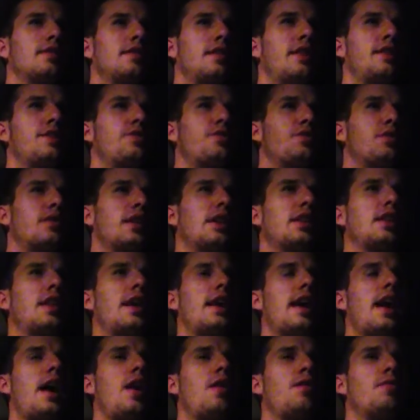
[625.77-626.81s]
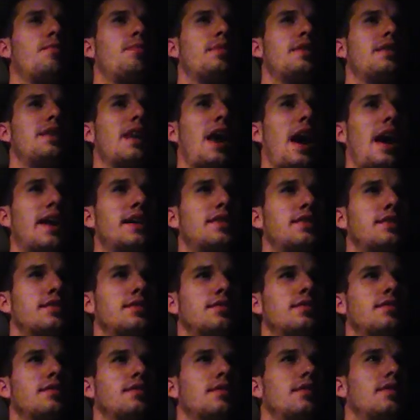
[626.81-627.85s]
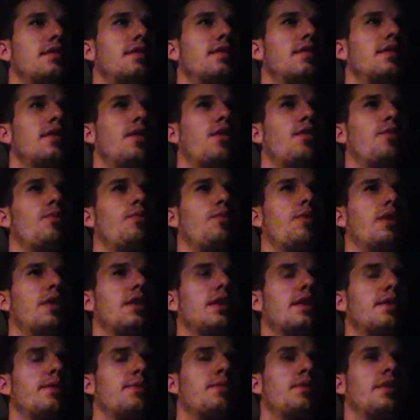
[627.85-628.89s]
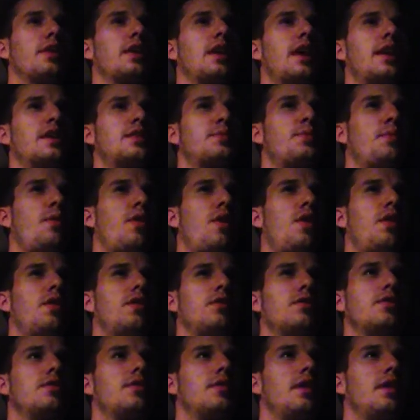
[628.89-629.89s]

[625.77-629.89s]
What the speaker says: Interesting layout, but nice. Real nice mall.